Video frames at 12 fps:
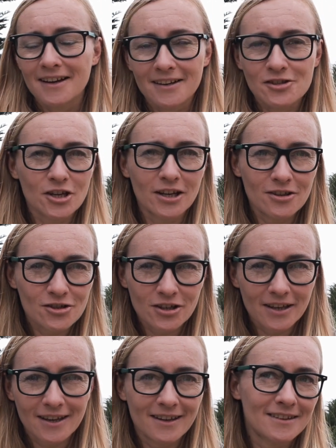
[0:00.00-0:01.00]

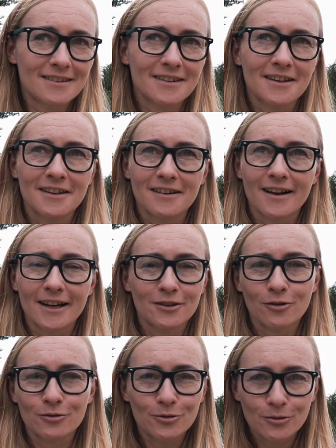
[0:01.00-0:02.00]
changing it, I don't
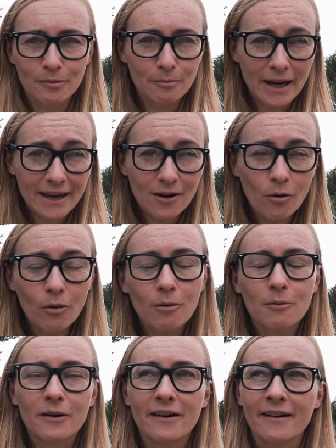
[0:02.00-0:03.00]
know, doing
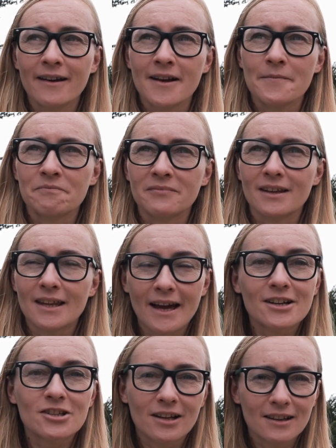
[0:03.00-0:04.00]
makeover. And I
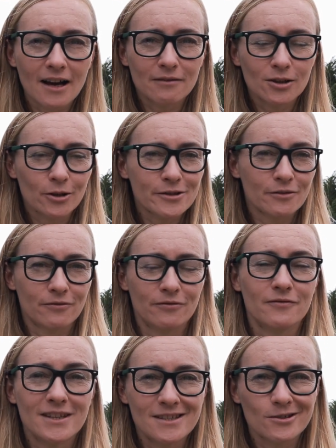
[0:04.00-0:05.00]
actually love lots of
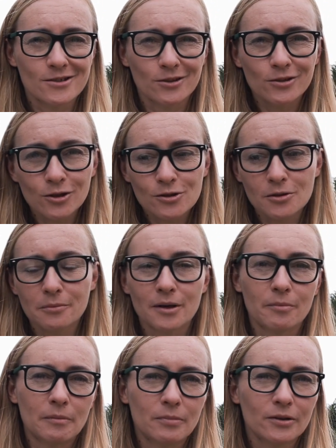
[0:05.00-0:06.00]
videos on YouTube
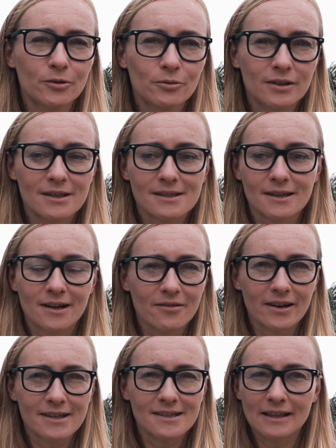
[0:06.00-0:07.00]
where people do this
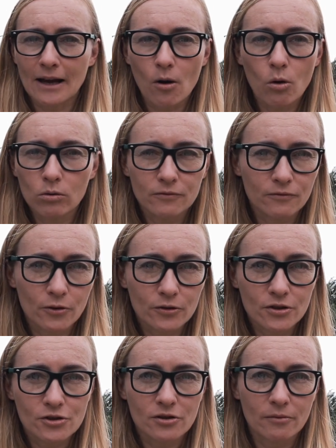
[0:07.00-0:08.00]
crazy like old
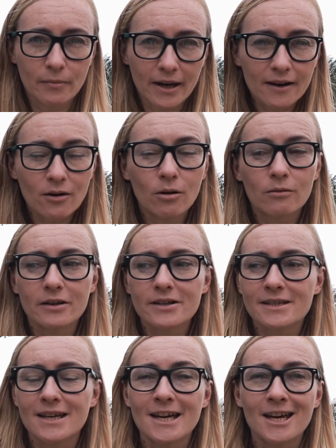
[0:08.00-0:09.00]
furniture
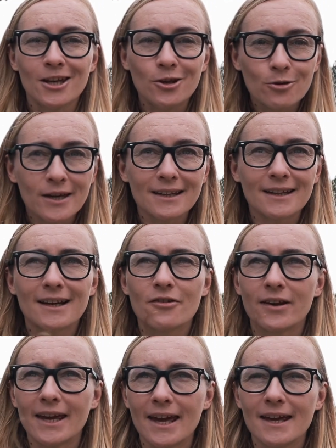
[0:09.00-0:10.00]
makeovers. You can
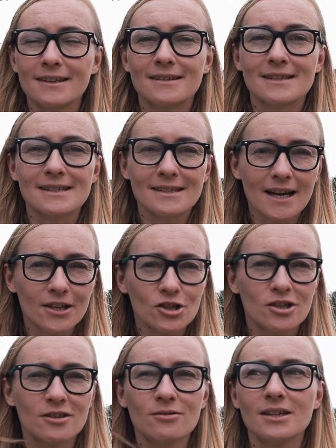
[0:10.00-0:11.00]
create
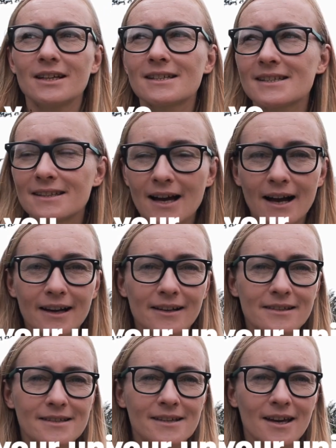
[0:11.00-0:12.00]
such unique
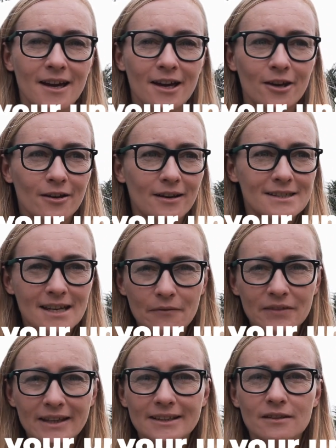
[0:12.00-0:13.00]
styles,
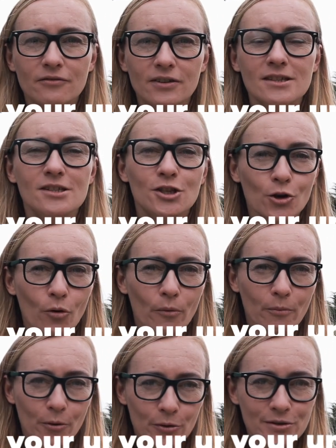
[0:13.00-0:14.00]
something that fits your
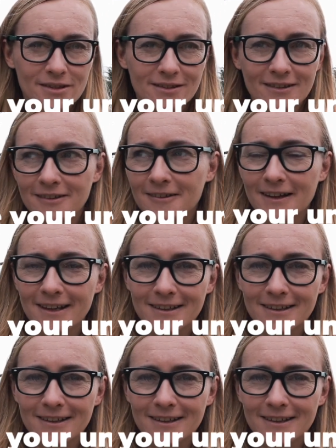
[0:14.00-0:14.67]
personal,